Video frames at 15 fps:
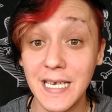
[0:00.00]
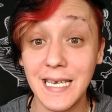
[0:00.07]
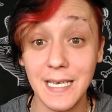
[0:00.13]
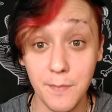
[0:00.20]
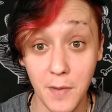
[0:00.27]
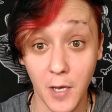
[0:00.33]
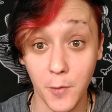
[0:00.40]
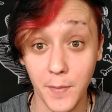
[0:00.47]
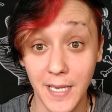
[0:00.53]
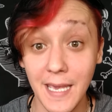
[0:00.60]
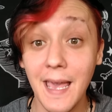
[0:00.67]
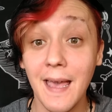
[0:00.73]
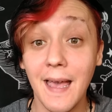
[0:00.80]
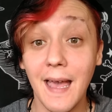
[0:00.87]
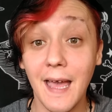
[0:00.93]
email me
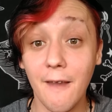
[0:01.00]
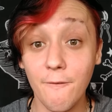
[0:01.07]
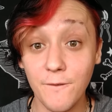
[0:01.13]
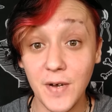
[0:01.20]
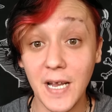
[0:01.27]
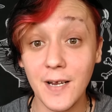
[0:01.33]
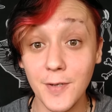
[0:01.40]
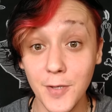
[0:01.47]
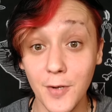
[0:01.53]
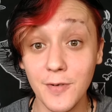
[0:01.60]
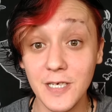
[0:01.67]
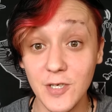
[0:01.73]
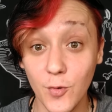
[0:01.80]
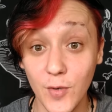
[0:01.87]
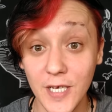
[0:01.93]
at
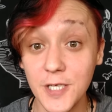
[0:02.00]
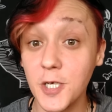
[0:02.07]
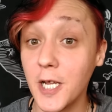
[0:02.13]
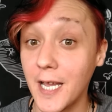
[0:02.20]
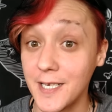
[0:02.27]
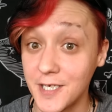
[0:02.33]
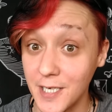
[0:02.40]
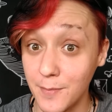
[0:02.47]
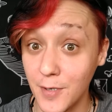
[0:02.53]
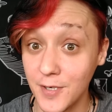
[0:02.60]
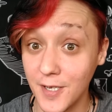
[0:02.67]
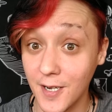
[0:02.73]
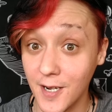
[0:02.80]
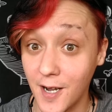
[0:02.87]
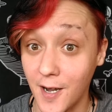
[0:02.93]

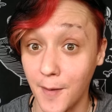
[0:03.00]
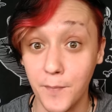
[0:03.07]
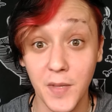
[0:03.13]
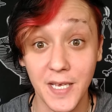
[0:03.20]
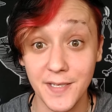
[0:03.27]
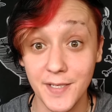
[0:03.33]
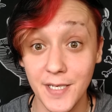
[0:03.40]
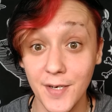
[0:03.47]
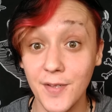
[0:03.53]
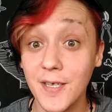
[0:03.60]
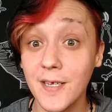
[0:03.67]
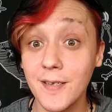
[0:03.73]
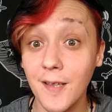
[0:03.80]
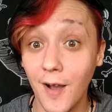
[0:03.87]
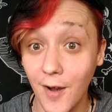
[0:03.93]
firelotusthewitch@gmail.com. Until
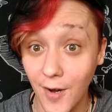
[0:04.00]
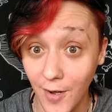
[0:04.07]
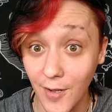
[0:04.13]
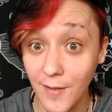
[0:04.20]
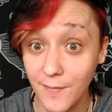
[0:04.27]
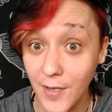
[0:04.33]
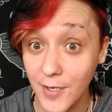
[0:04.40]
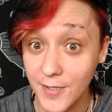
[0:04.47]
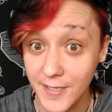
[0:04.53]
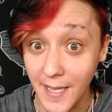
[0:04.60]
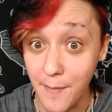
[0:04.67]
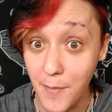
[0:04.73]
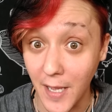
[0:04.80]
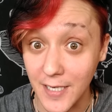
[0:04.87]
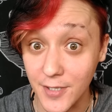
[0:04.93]
then, all of y'all
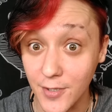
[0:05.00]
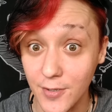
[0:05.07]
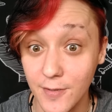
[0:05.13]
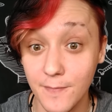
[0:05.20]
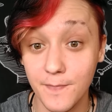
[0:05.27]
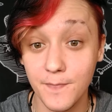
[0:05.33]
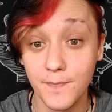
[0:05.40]
stay magical.